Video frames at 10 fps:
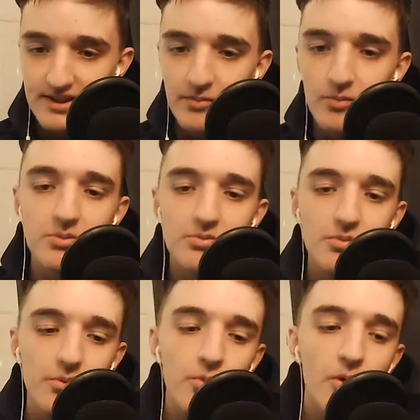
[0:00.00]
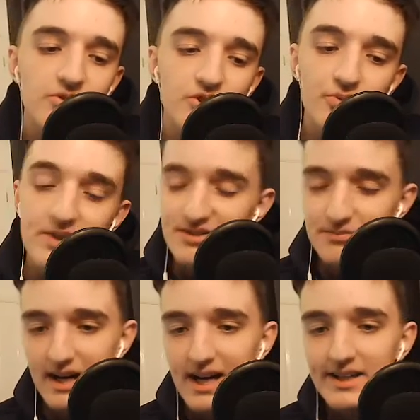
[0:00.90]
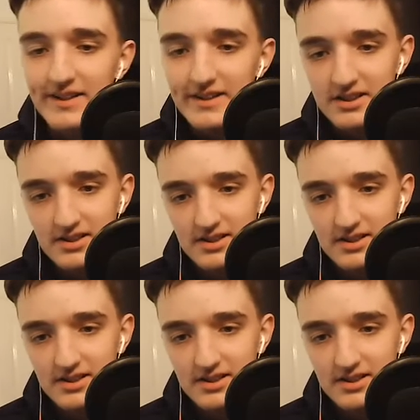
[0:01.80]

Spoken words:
and what was the reason behind it?